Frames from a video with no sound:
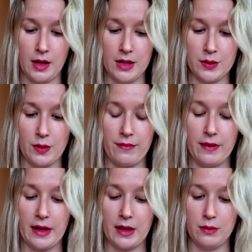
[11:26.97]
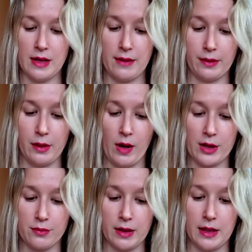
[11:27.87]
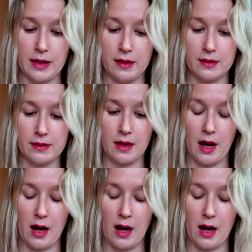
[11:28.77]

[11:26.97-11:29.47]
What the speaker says: So I feel like you definitely watch readings